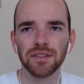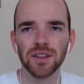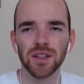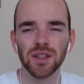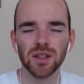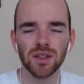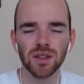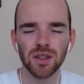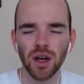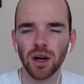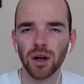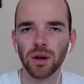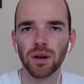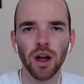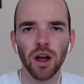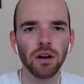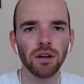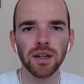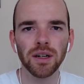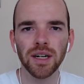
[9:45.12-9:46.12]
for so
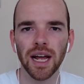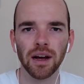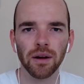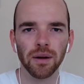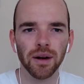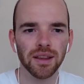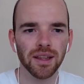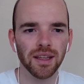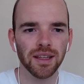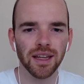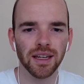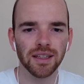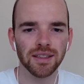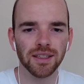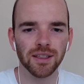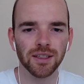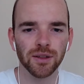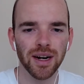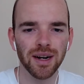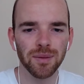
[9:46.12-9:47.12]
long now. I think that's
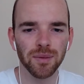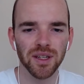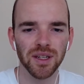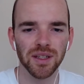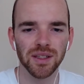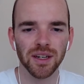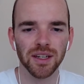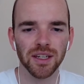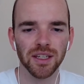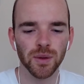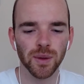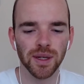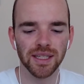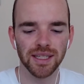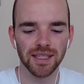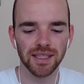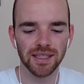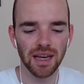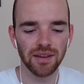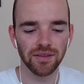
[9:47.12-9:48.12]
incredible that he's only
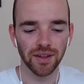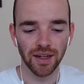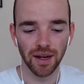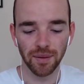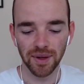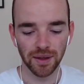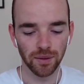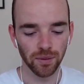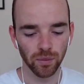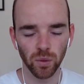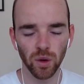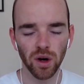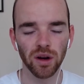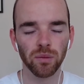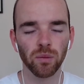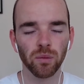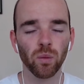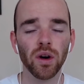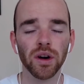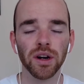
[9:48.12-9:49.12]
27. I mean,
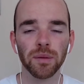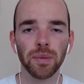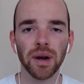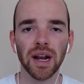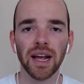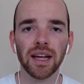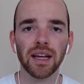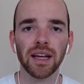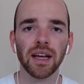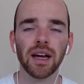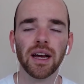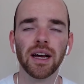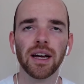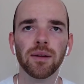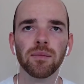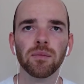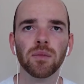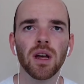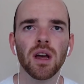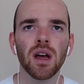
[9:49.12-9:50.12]
what a player.
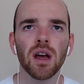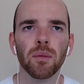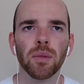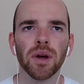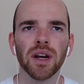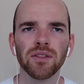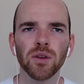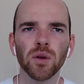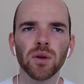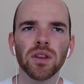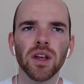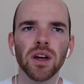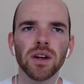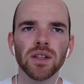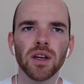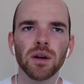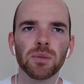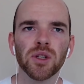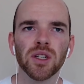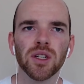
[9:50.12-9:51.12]
But of all those
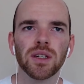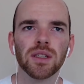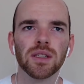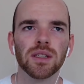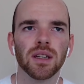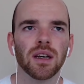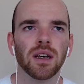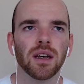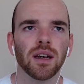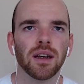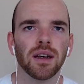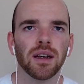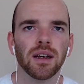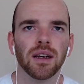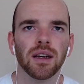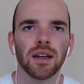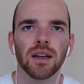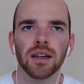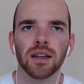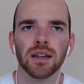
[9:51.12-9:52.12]
options,
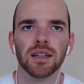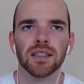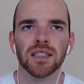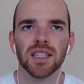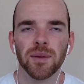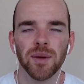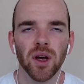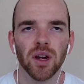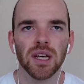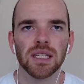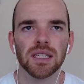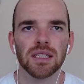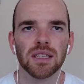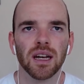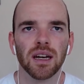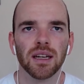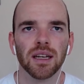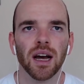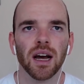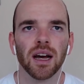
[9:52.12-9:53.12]
to be honest,
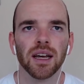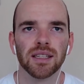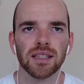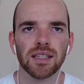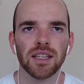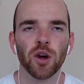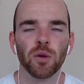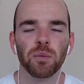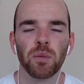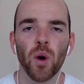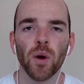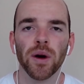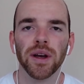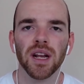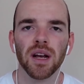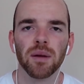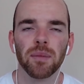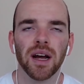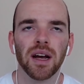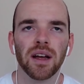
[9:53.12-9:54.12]
I see your point
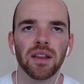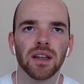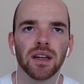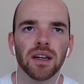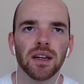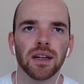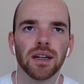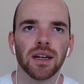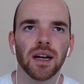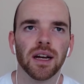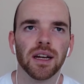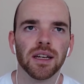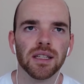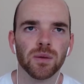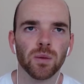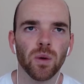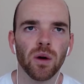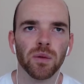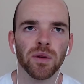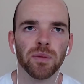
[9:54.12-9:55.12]
about the
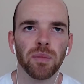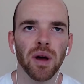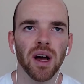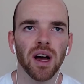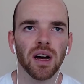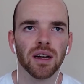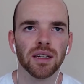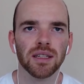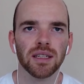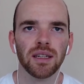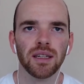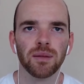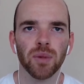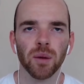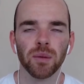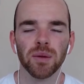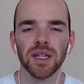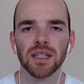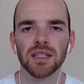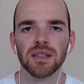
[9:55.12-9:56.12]
swap with Partey.
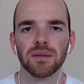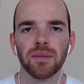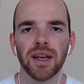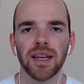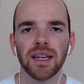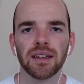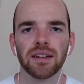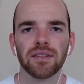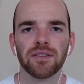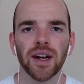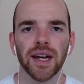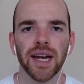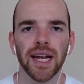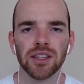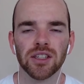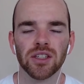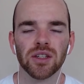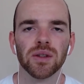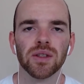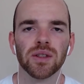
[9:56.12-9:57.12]
Probably doesn't make
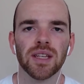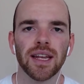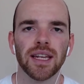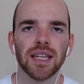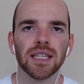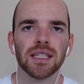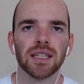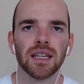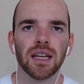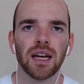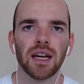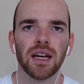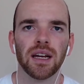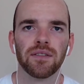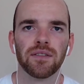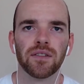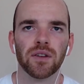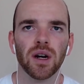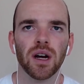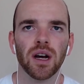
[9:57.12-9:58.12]
financial sense
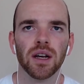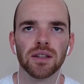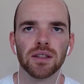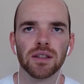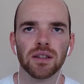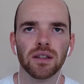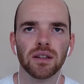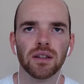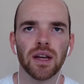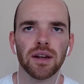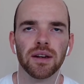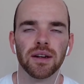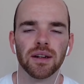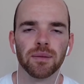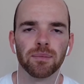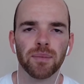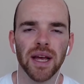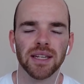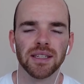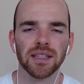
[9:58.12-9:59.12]
for Arsenal,
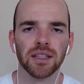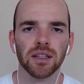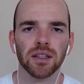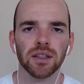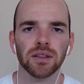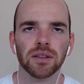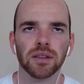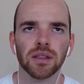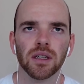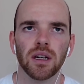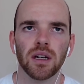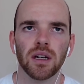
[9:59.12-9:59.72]
and betting on